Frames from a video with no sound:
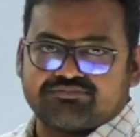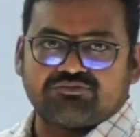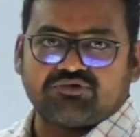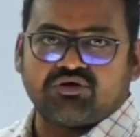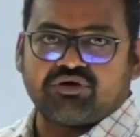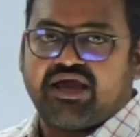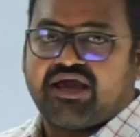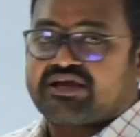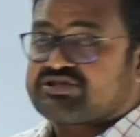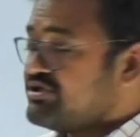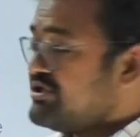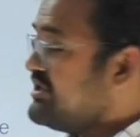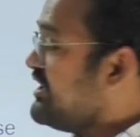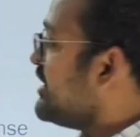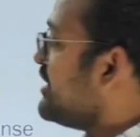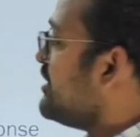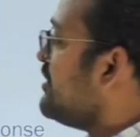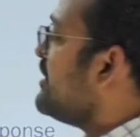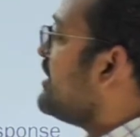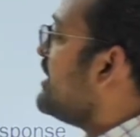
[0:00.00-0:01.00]
Okay, actually
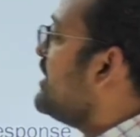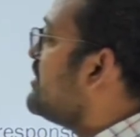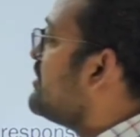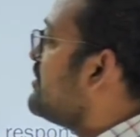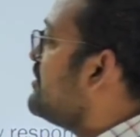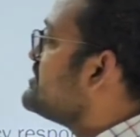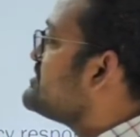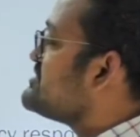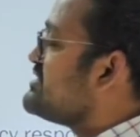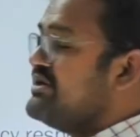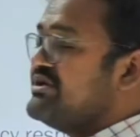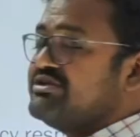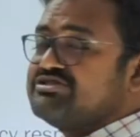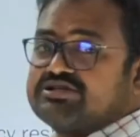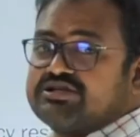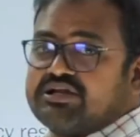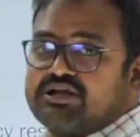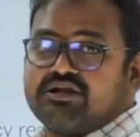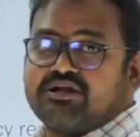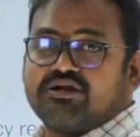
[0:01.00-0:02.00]
analog electronics and
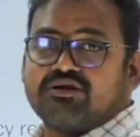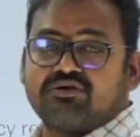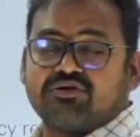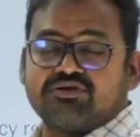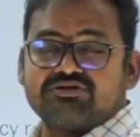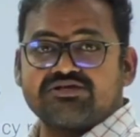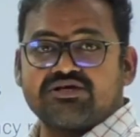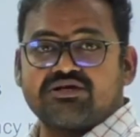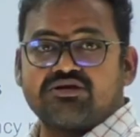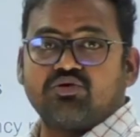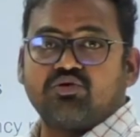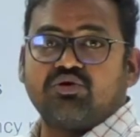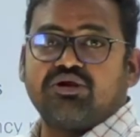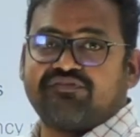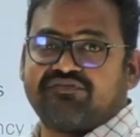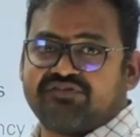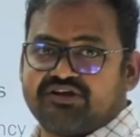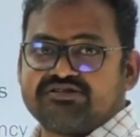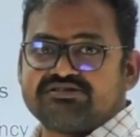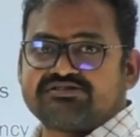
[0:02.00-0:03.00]
digital electronics are two
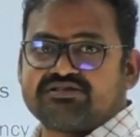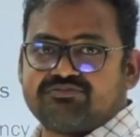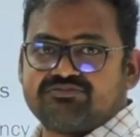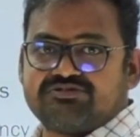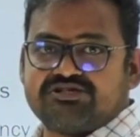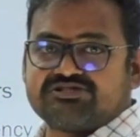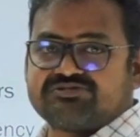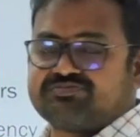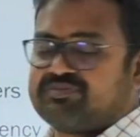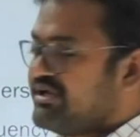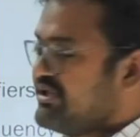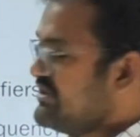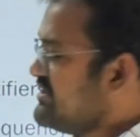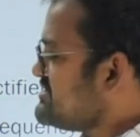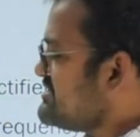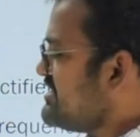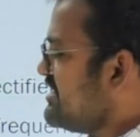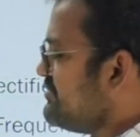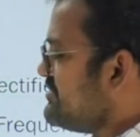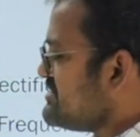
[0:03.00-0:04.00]
different subjects, but in the
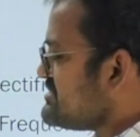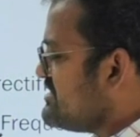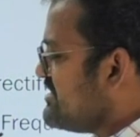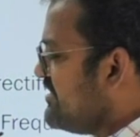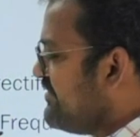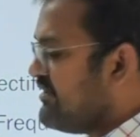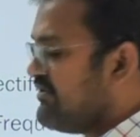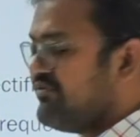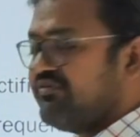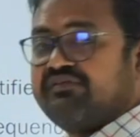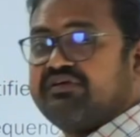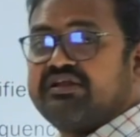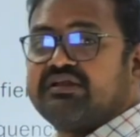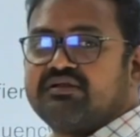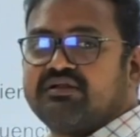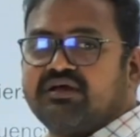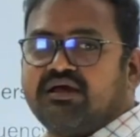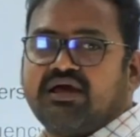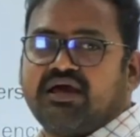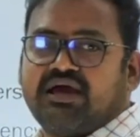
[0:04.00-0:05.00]
syllabus they have given
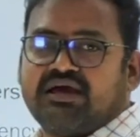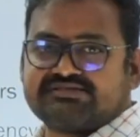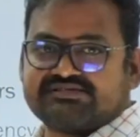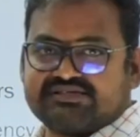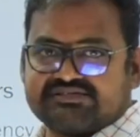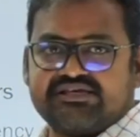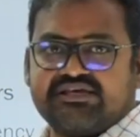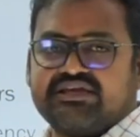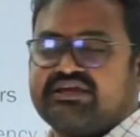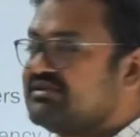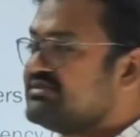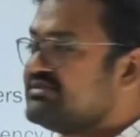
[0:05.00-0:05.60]
as a single